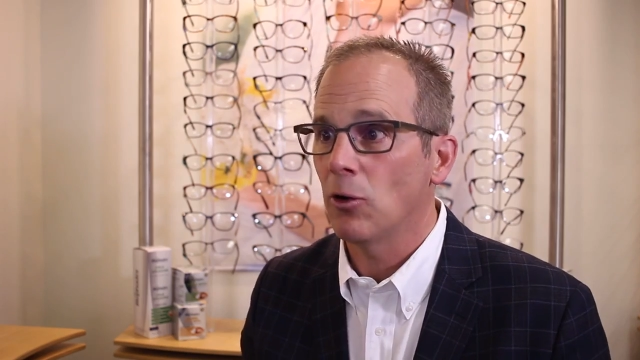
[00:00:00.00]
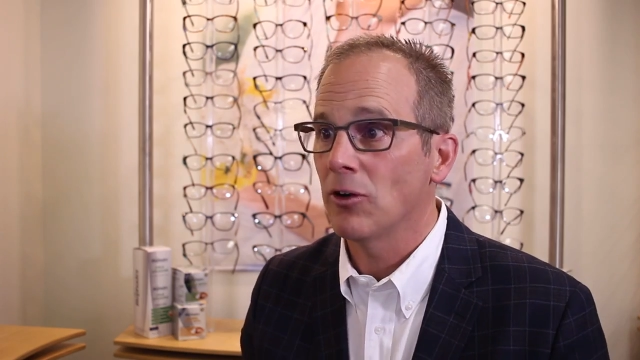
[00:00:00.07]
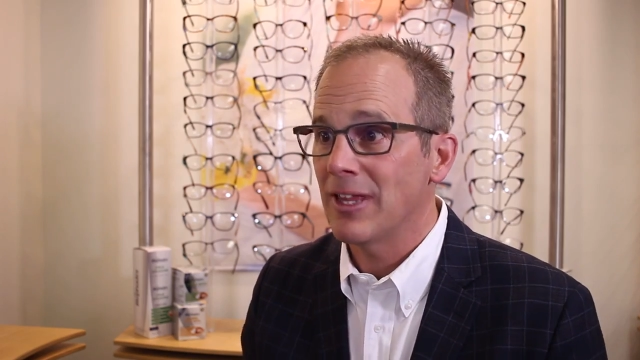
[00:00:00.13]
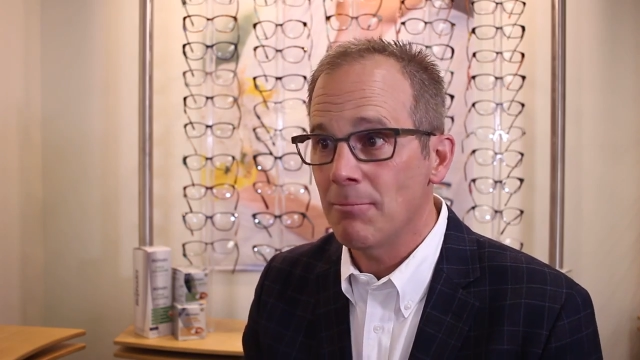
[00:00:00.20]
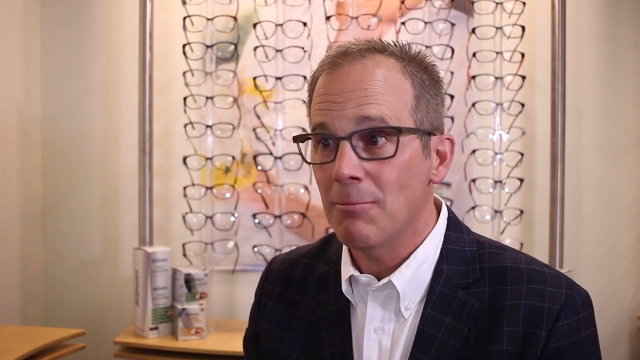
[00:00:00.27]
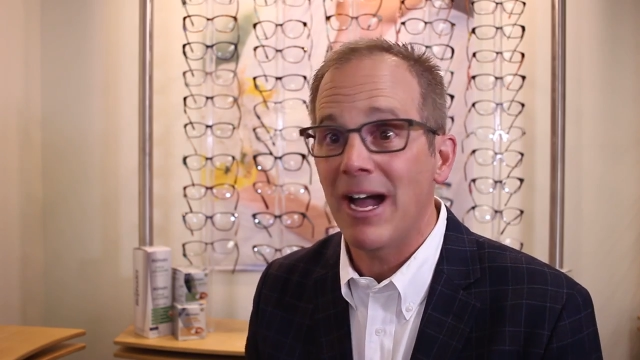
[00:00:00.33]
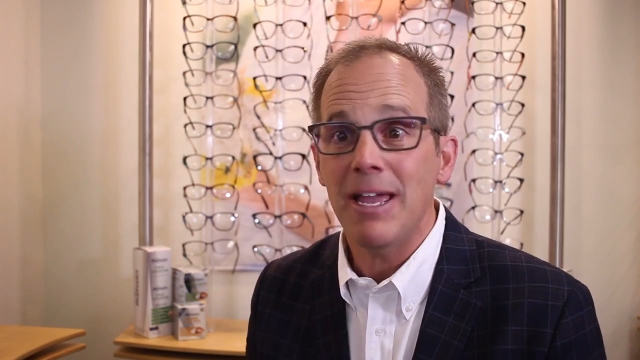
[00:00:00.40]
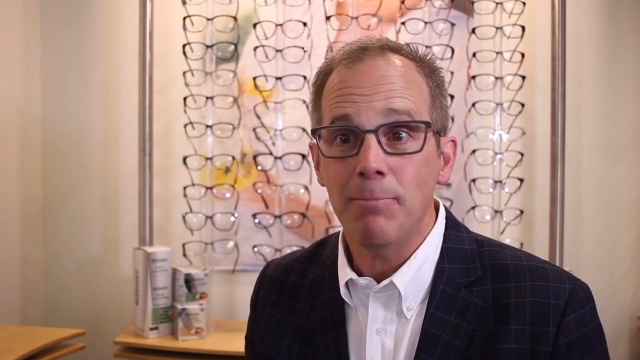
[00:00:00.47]
or
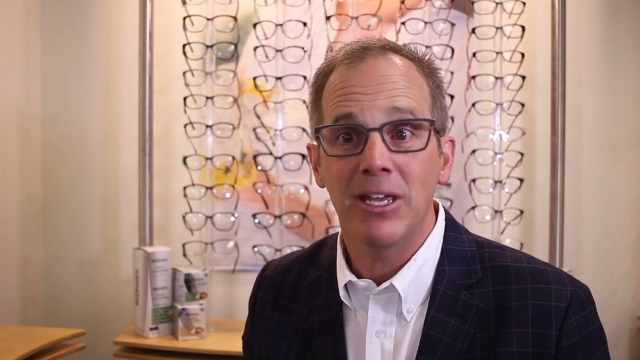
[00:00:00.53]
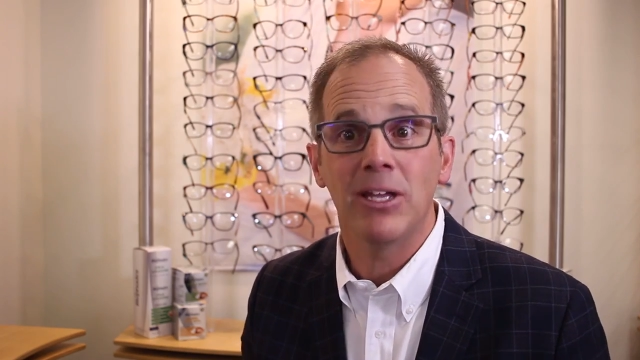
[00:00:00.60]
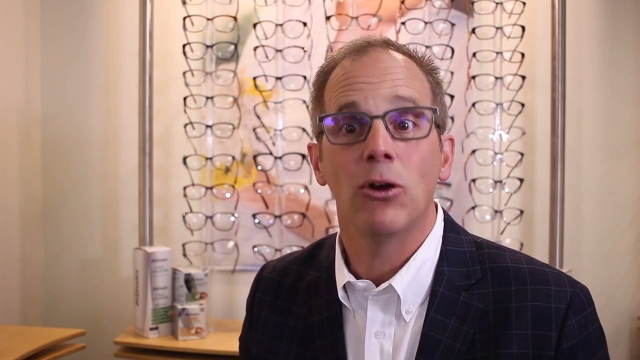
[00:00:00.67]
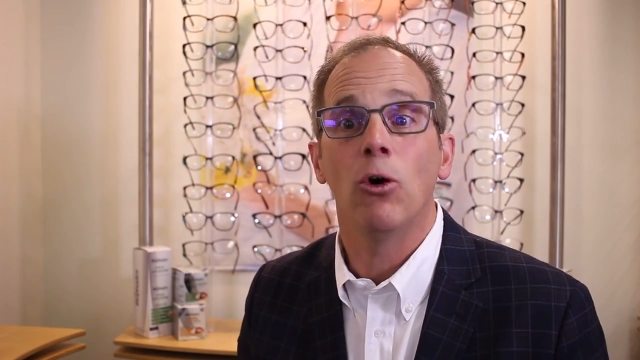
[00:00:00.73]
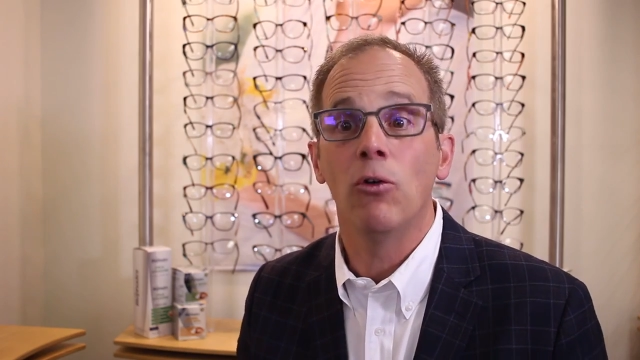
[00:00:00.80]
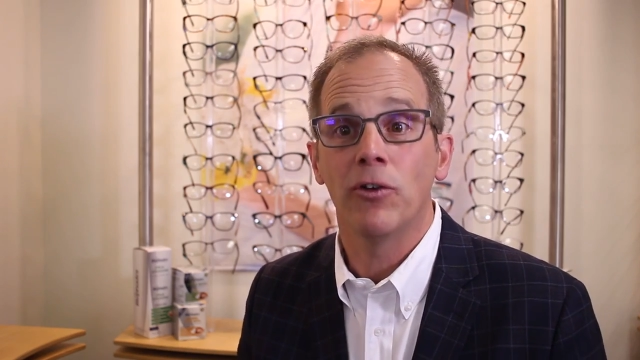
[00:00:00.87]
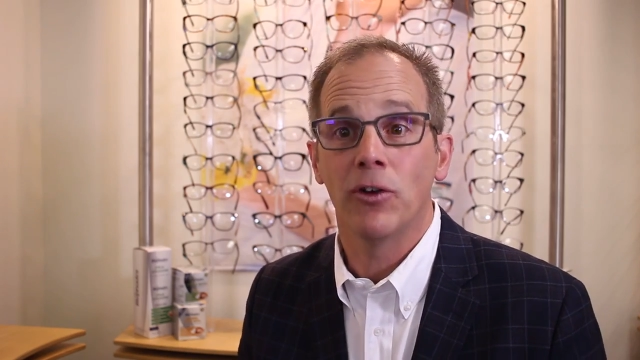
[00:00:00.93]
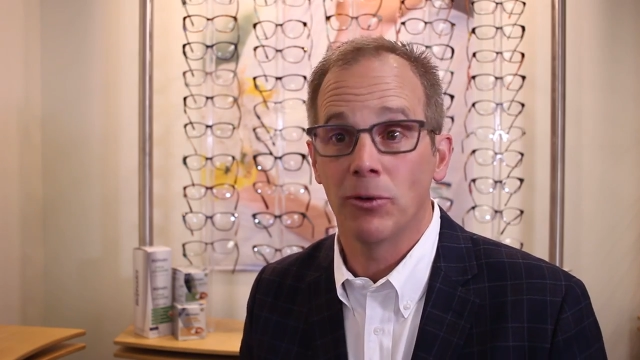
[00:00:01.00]
they might be an
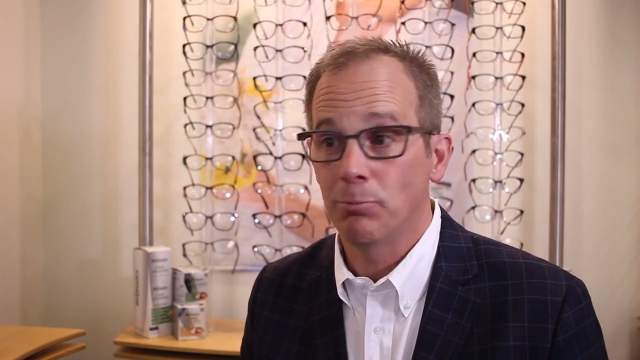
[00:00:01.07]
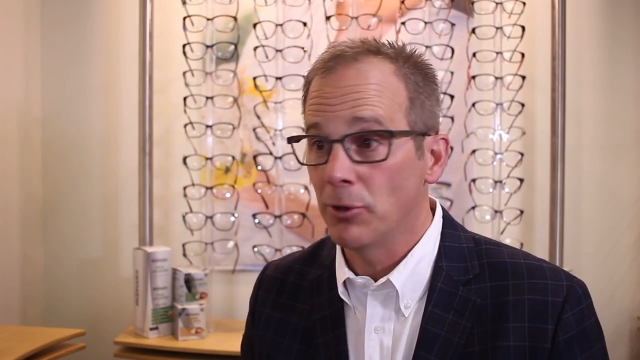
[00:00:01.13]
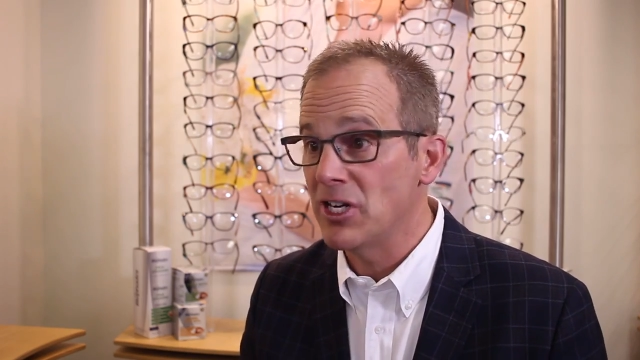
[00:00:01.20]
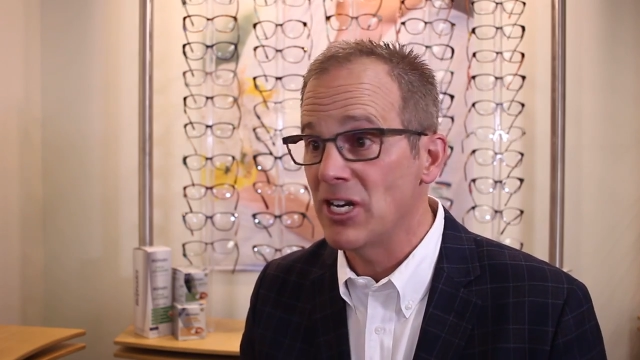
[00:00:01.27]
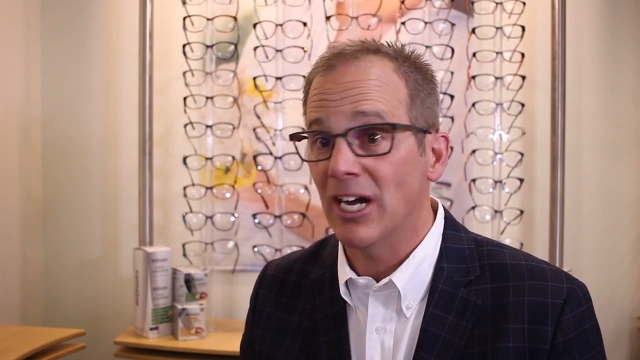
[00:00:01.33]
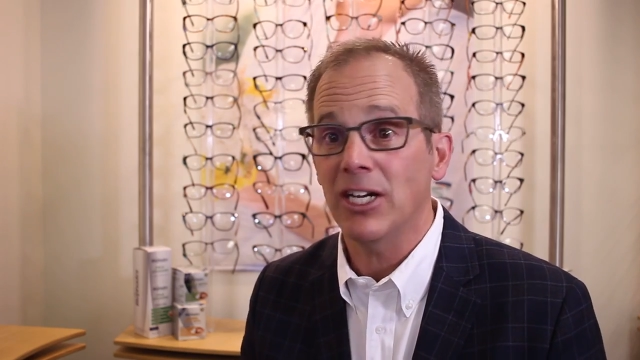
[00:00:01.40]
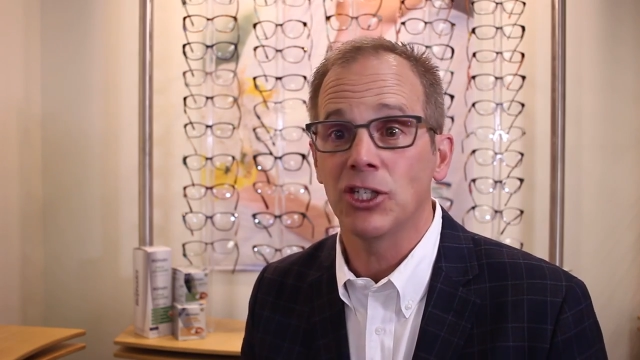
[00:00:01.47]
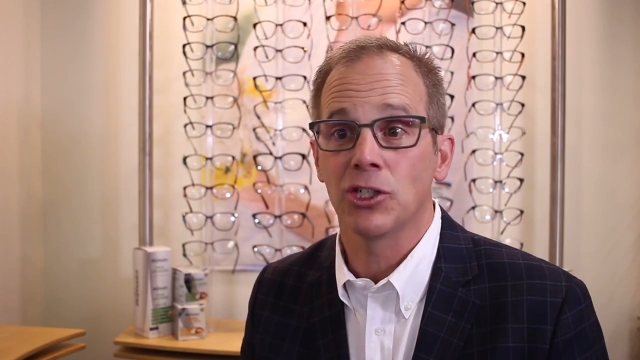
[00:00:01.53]

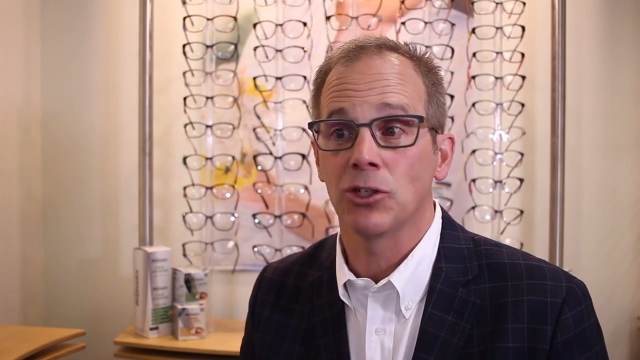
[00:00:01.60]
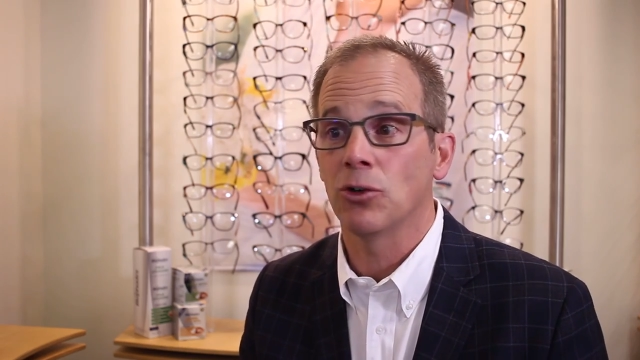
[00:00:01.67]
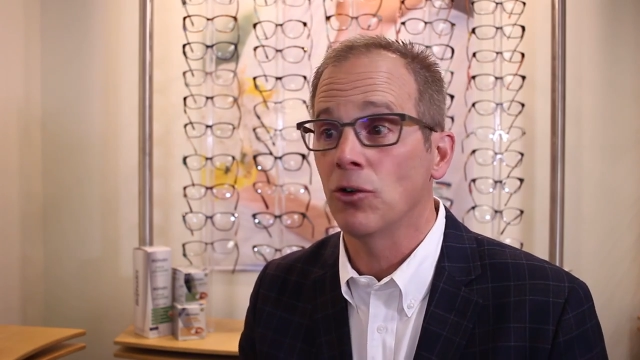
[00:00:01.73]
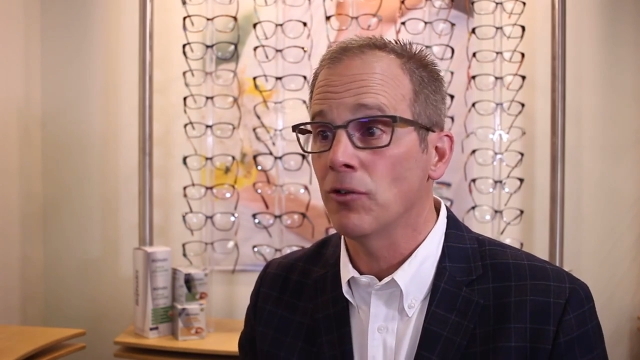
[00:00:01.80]
overproduction or